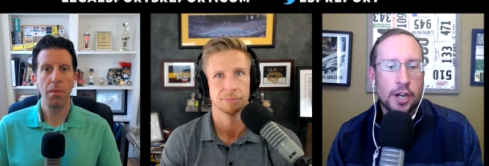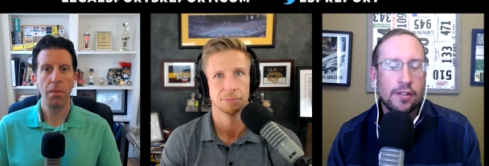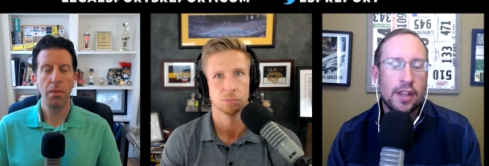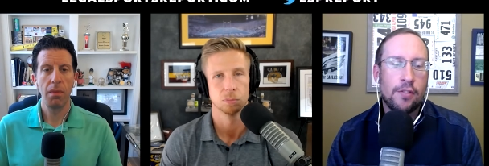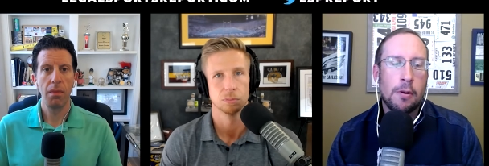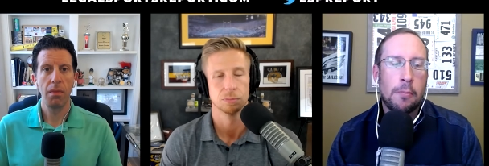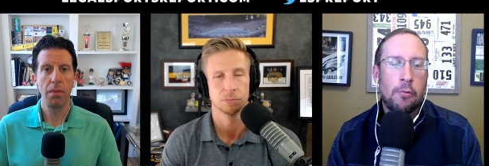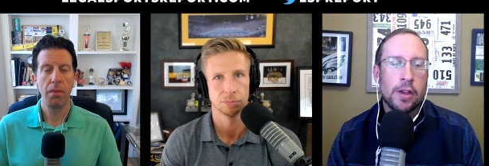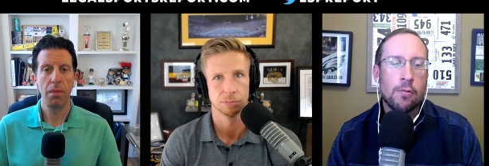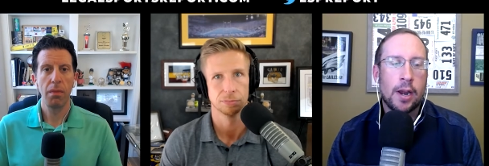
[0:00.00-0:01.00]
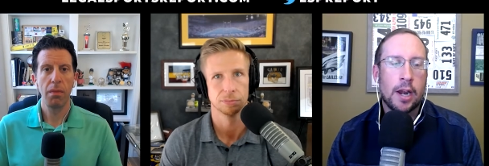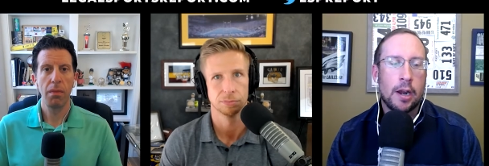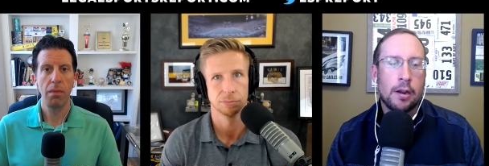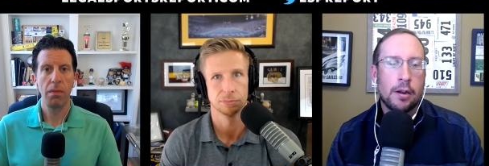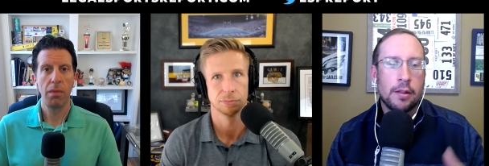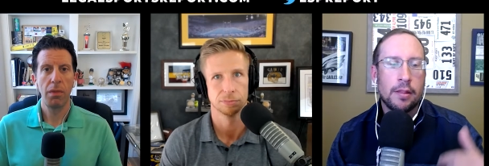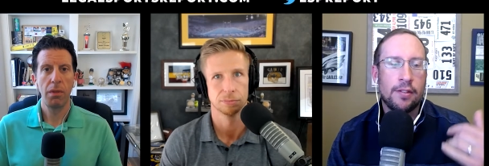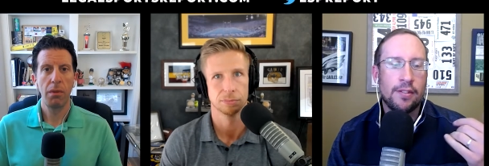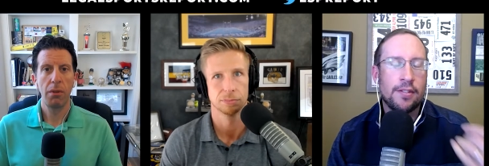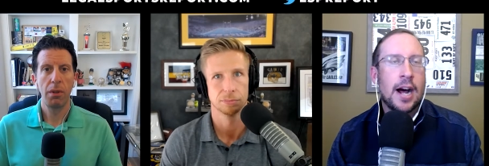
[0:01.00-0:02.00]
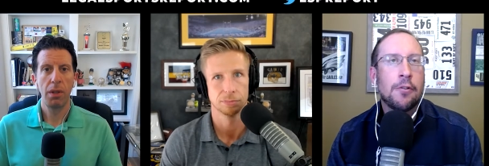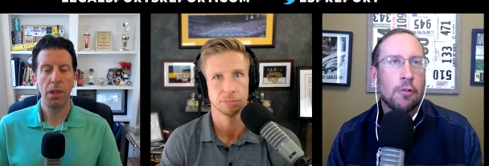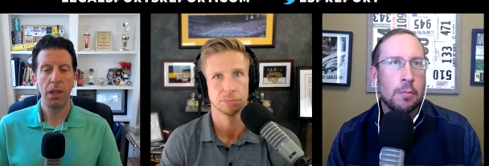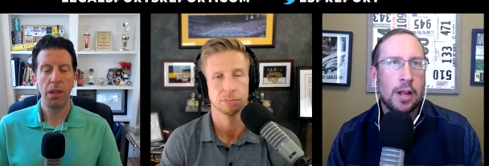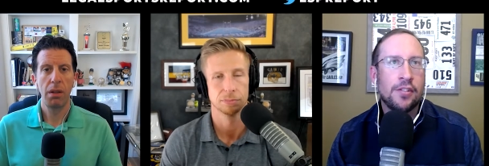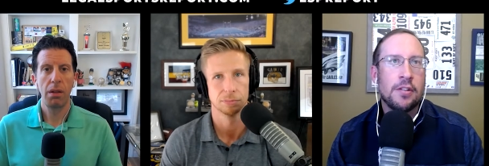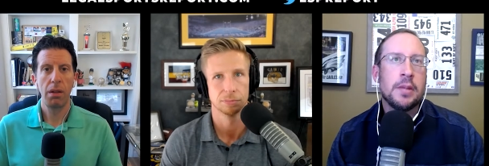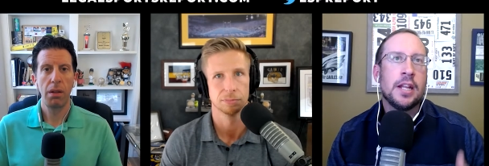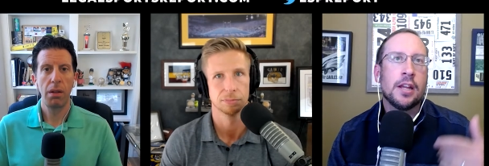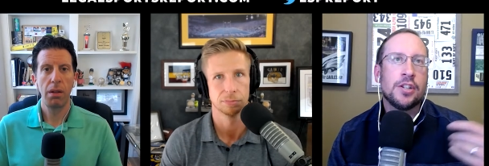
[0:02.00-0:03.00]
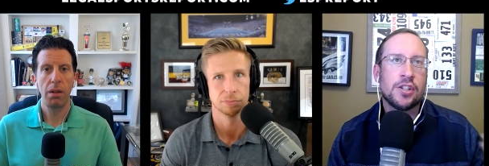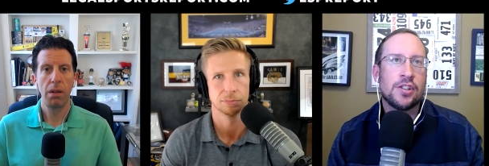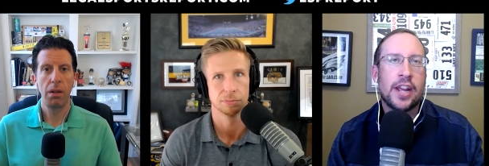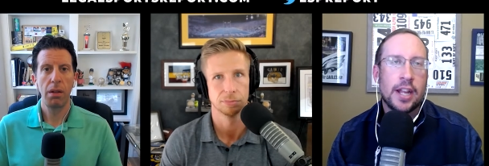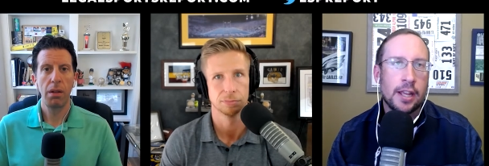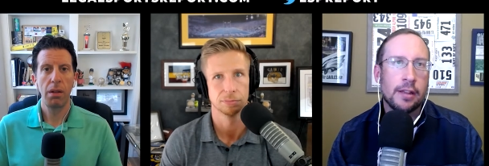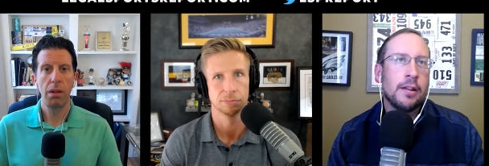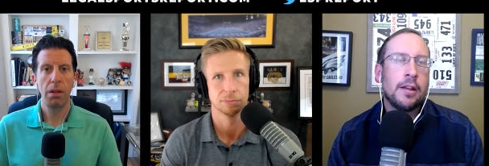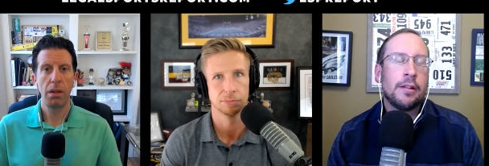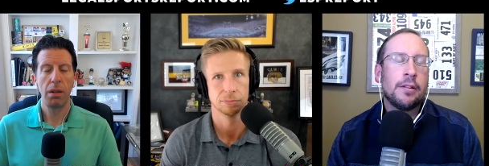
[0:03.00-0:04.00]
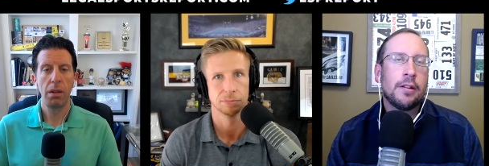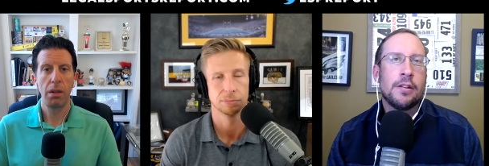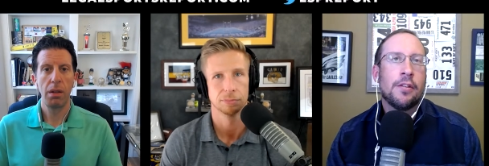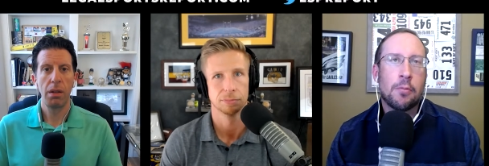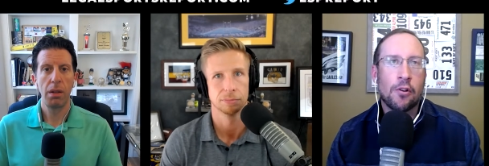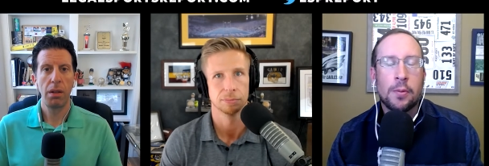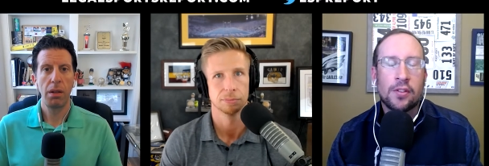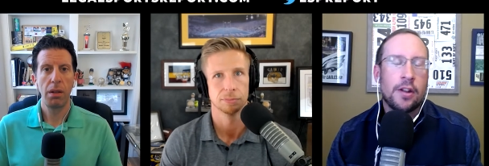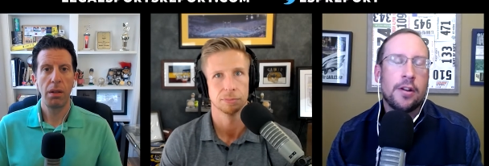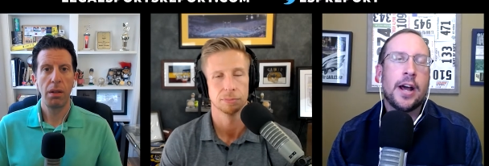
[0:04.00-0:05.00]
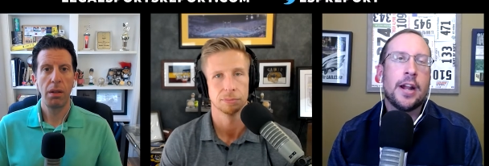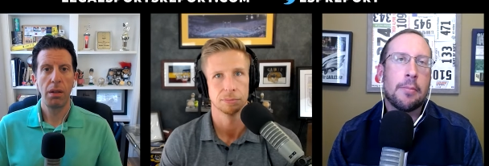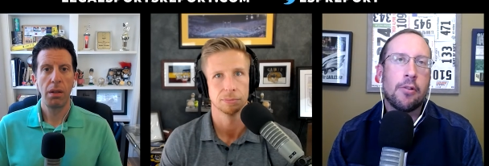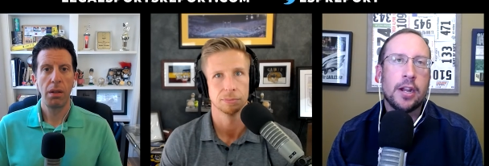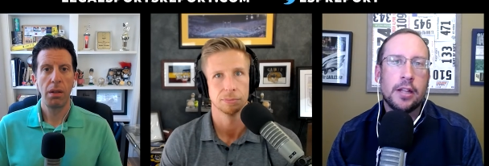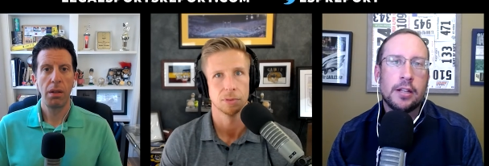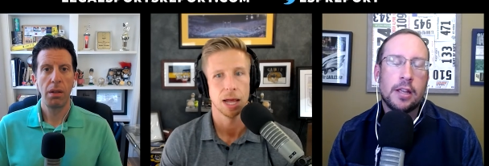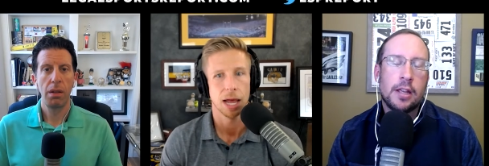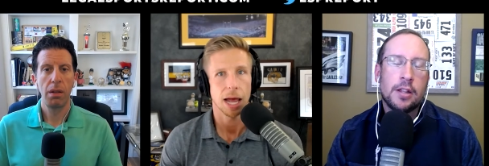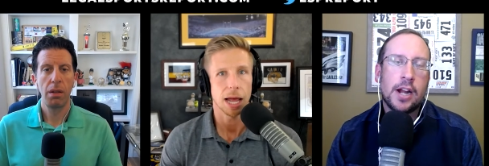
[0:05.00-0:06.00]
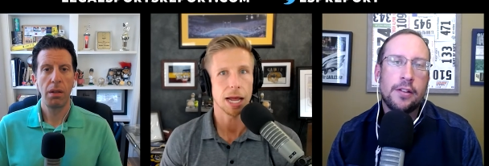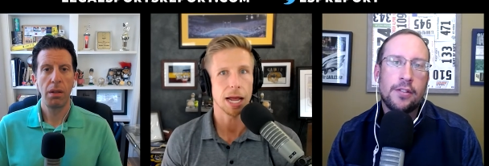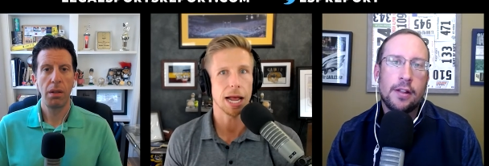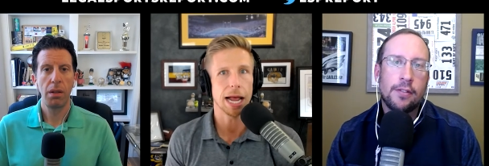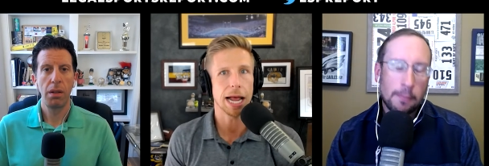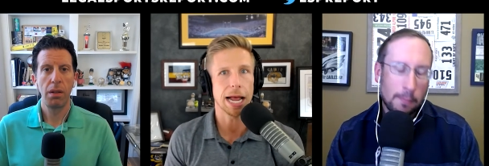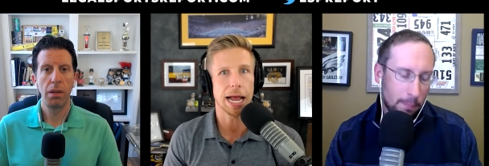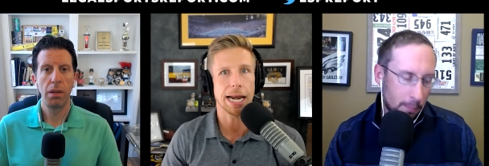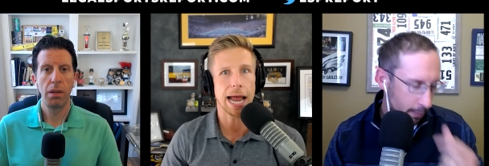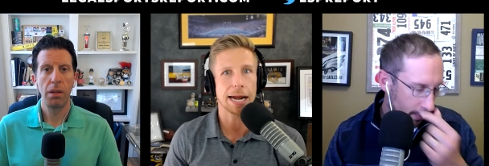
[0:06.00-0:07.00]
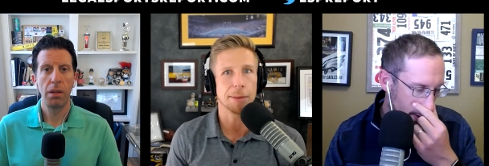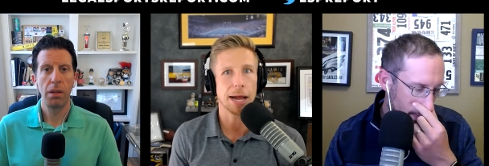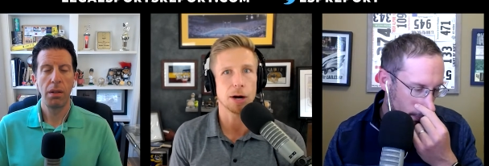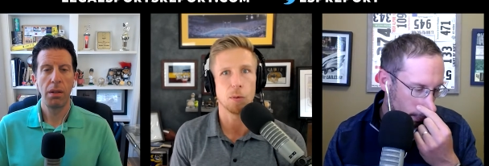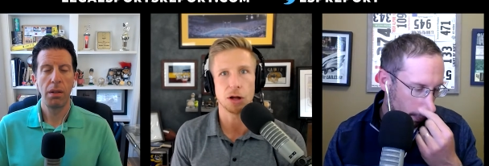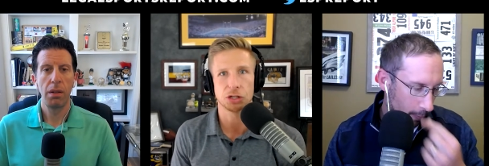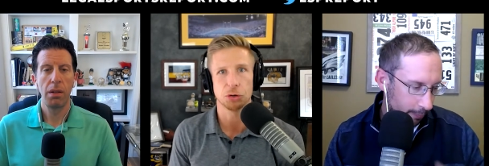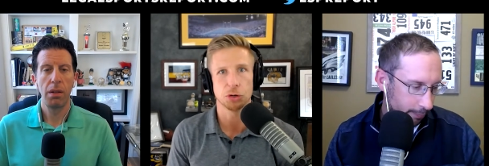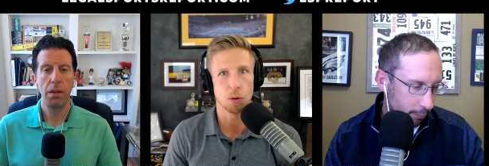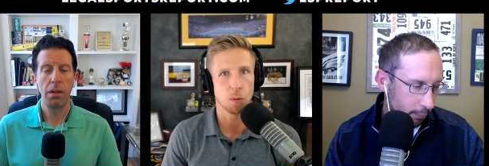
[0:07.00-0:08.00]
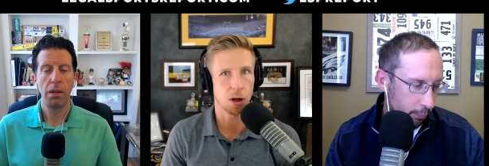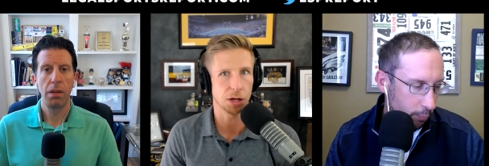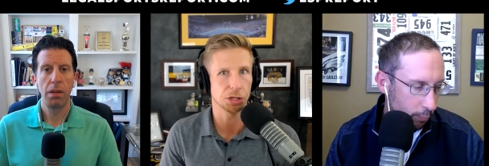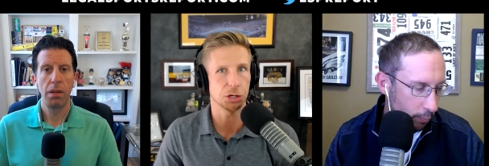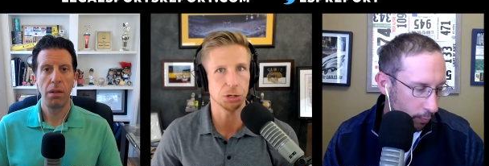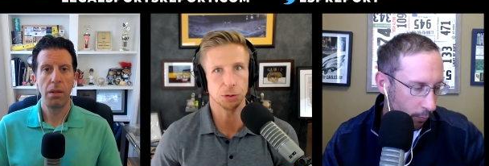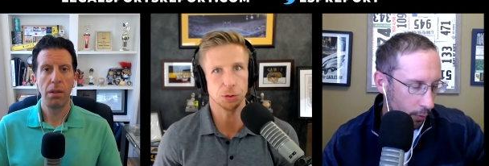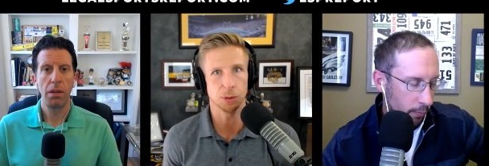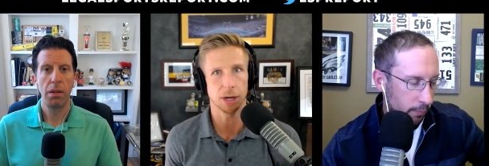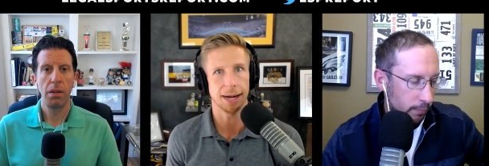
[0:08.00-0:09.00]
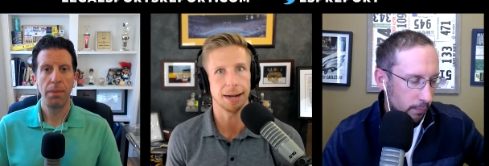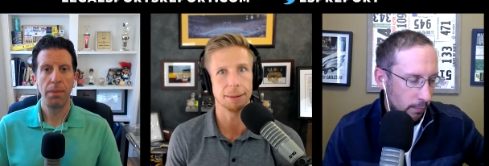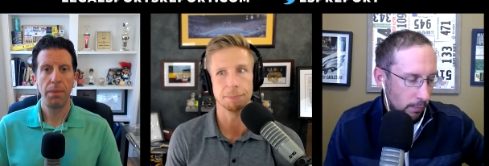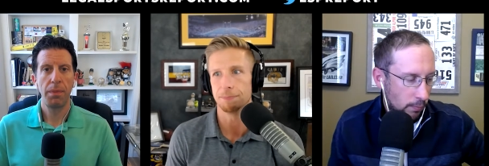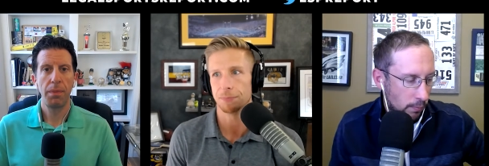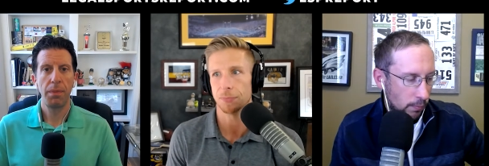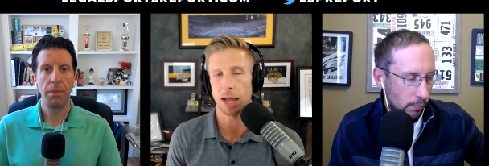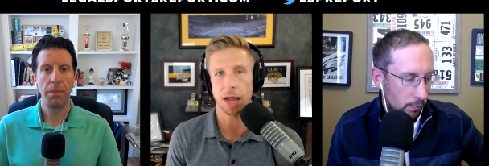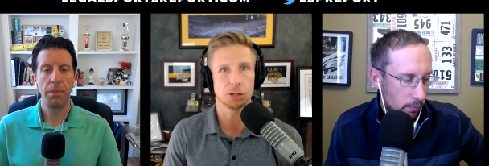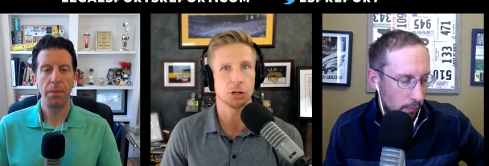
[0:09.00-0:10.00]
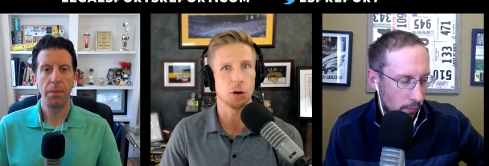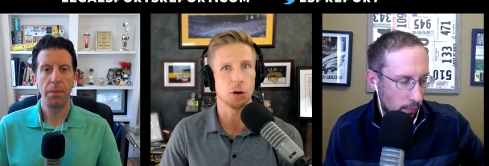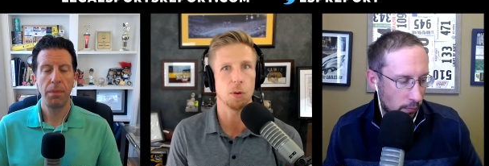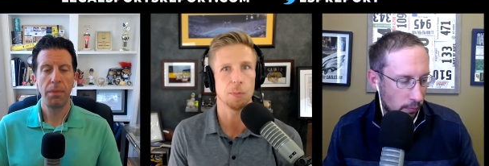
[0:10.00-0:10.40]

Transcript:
Speaker 1: to get to a point where this is not normalized in media, just citing you know sports books that are not operating legally in the
Speaker 2: United and, States. And Adam, I don't also don't want to. Um, I also don't want